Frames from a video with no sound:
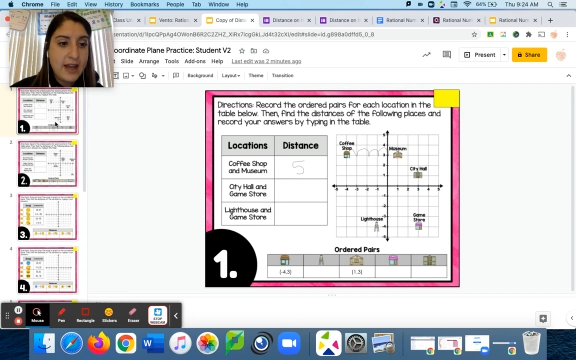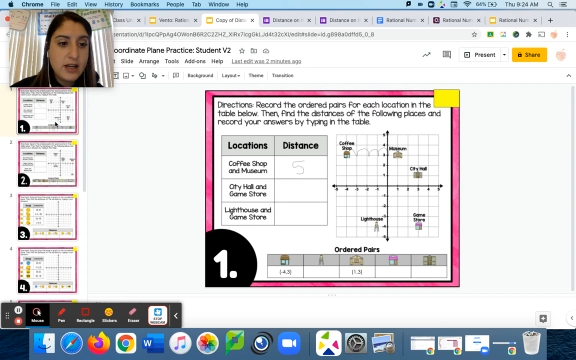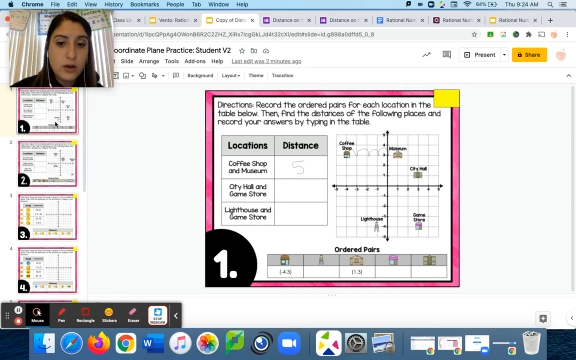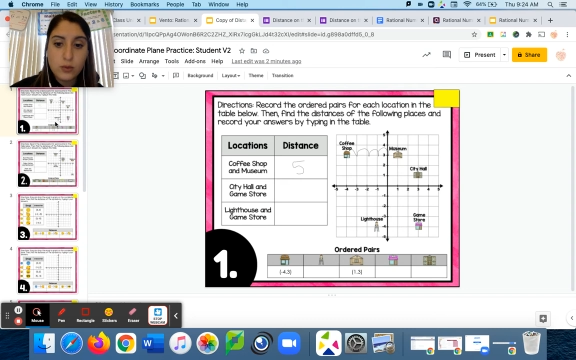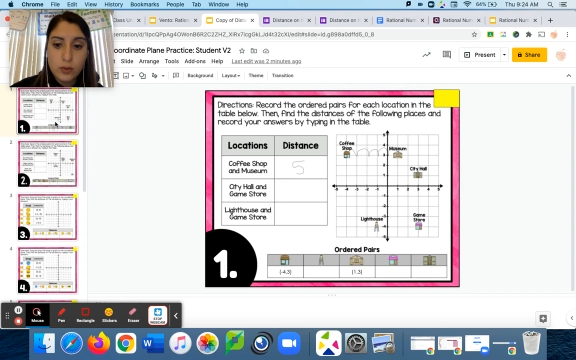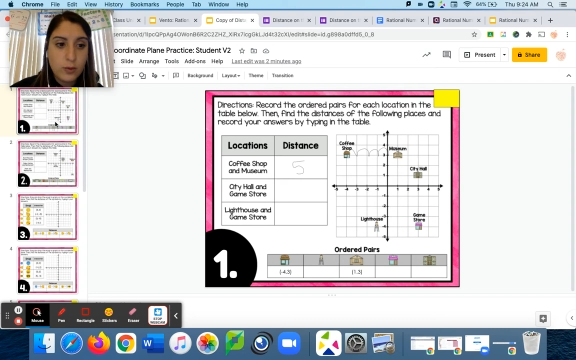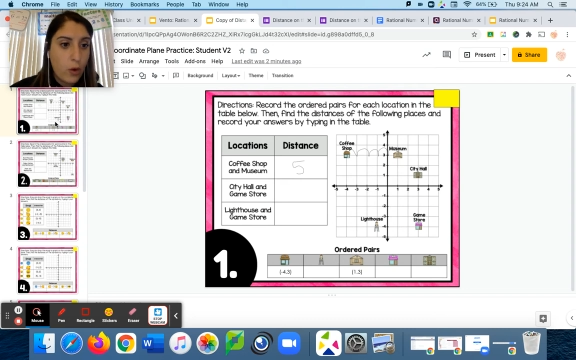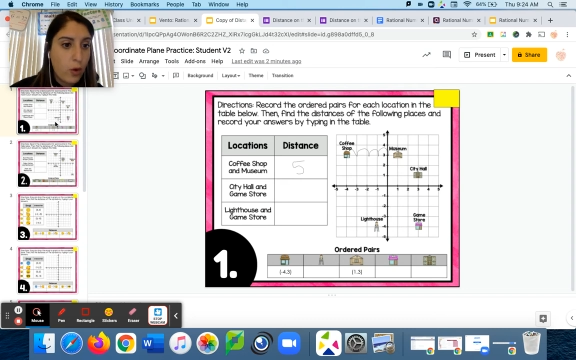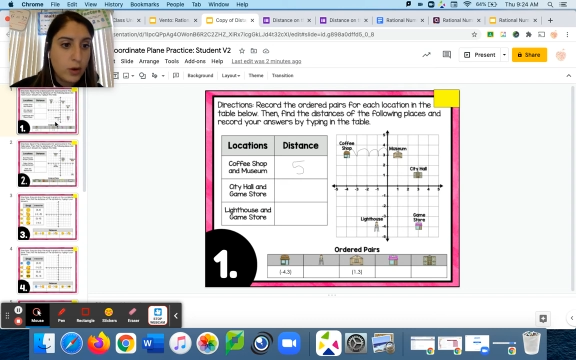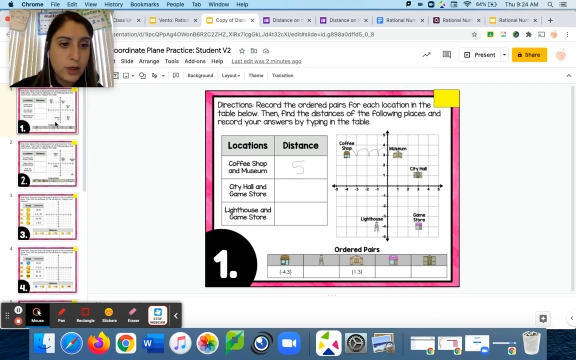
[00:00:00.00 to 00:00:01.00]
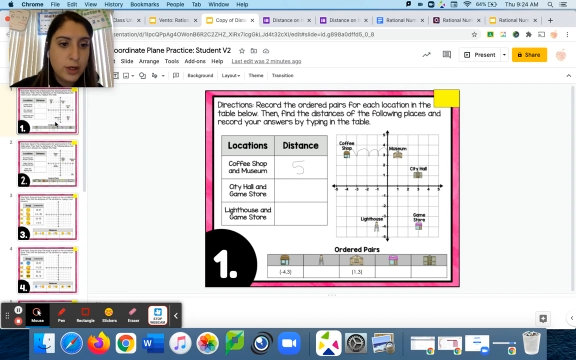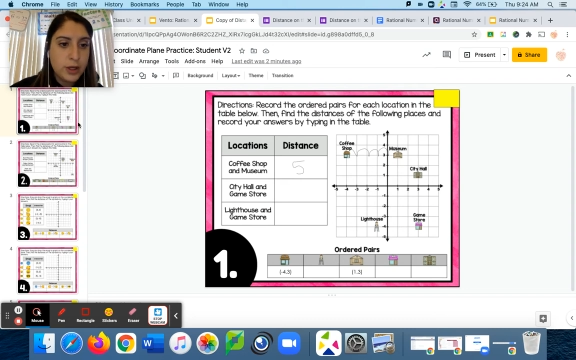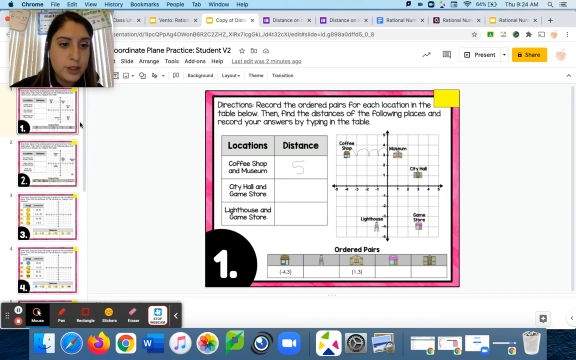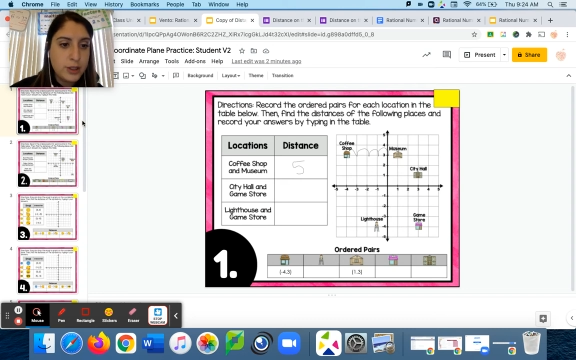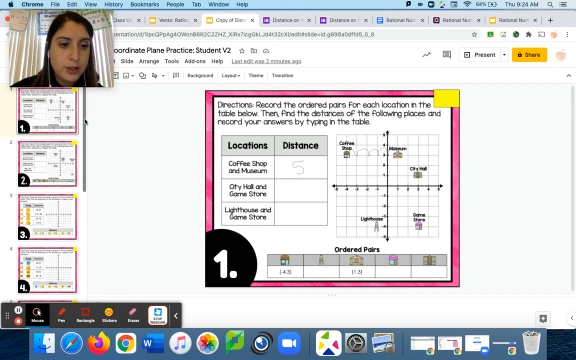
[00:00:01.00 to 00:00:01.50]
then all you're going
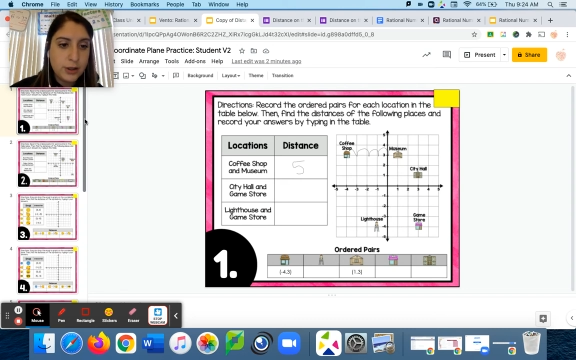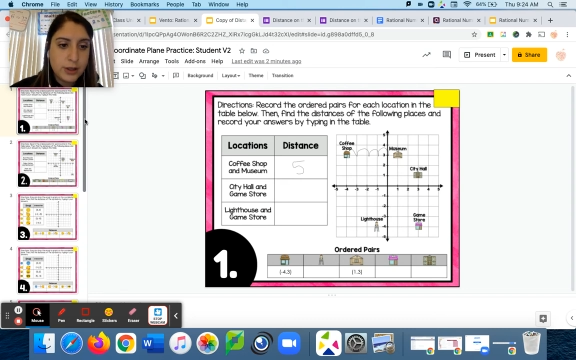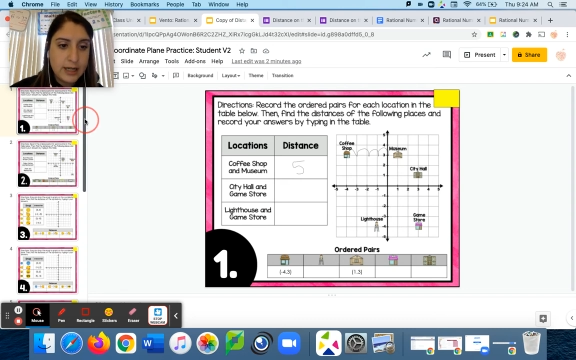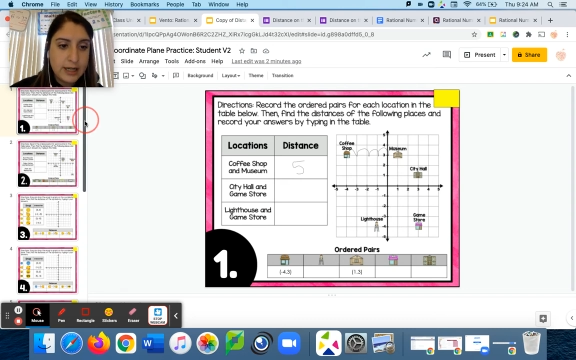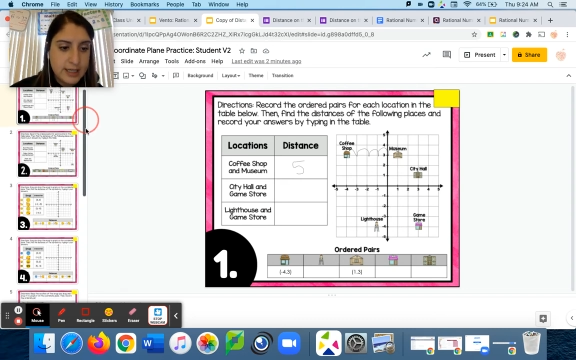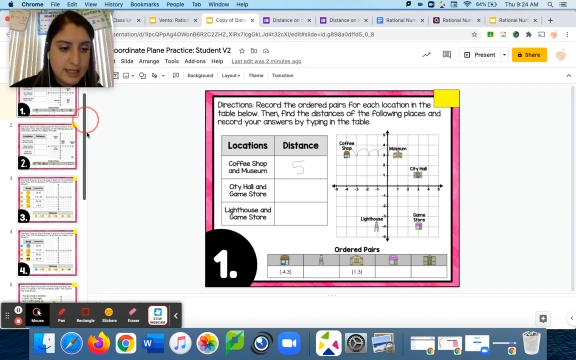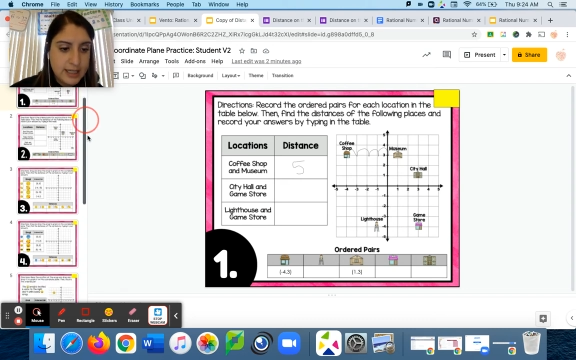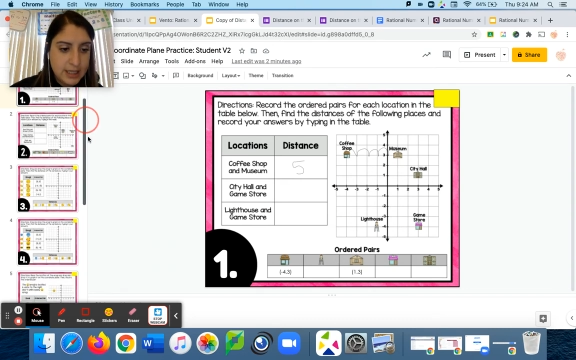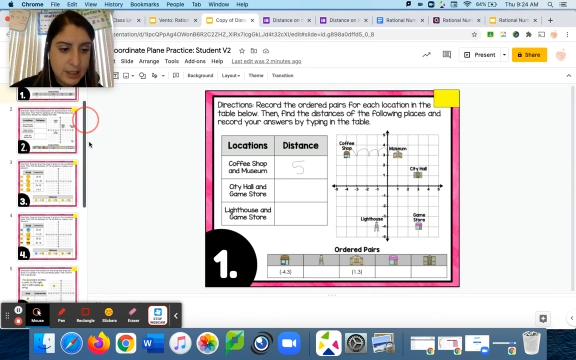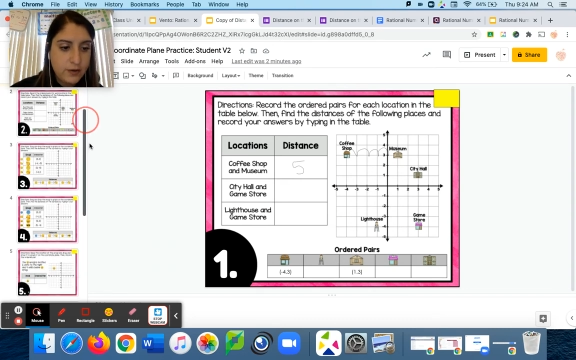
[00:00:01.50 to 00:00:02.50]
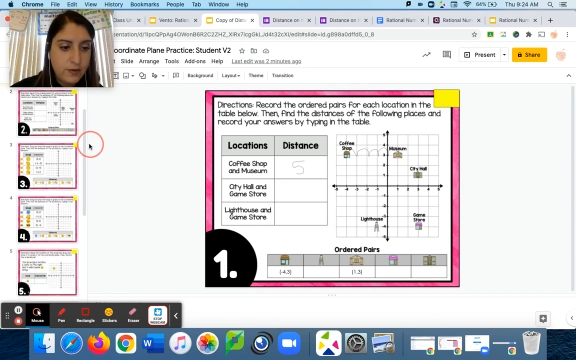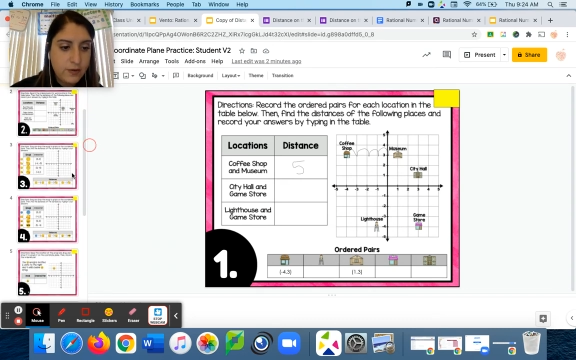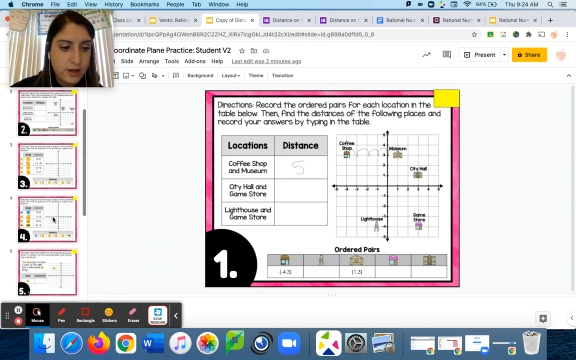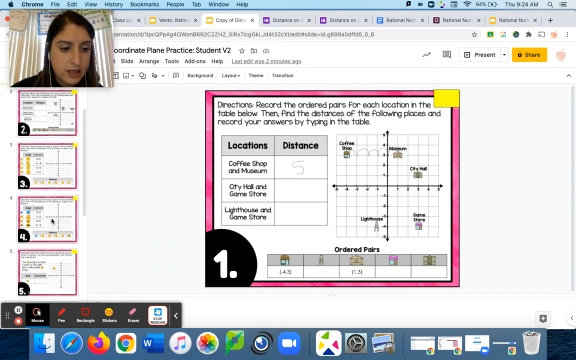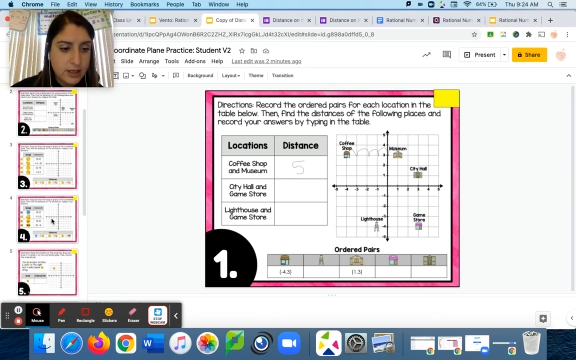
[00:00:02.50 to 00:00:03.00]
to do is you're going to continue to
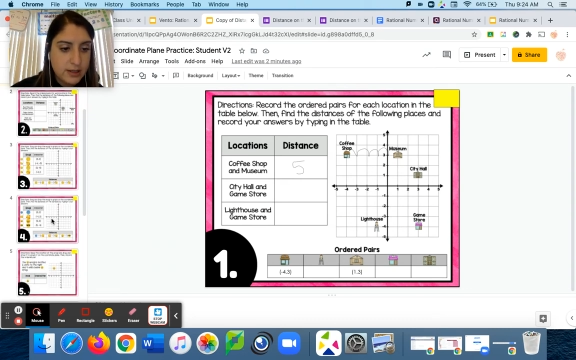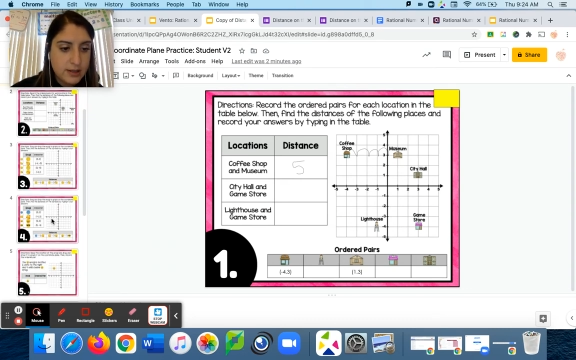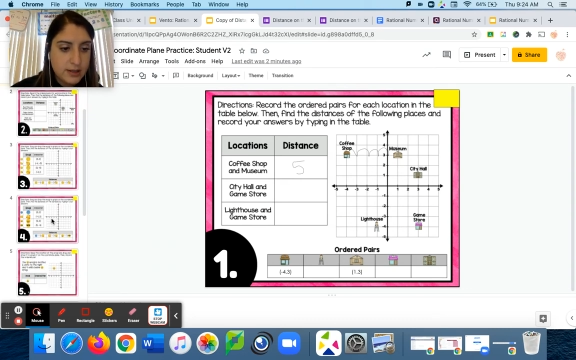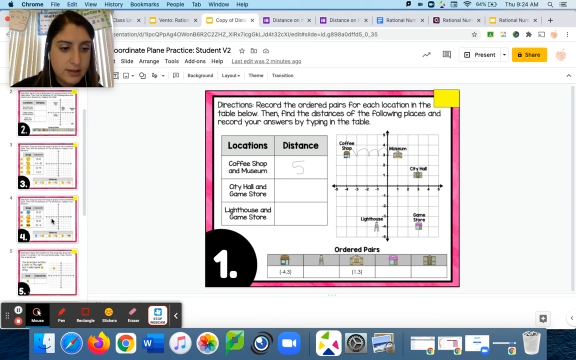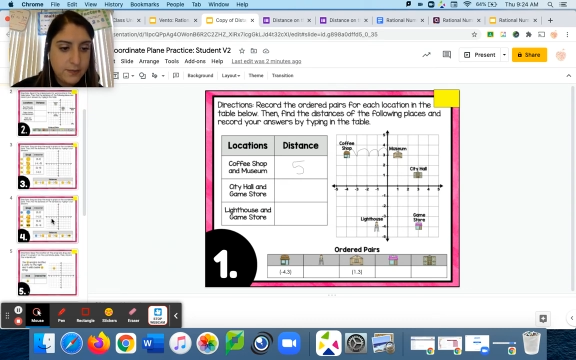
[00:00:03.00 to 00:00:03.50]
finish this.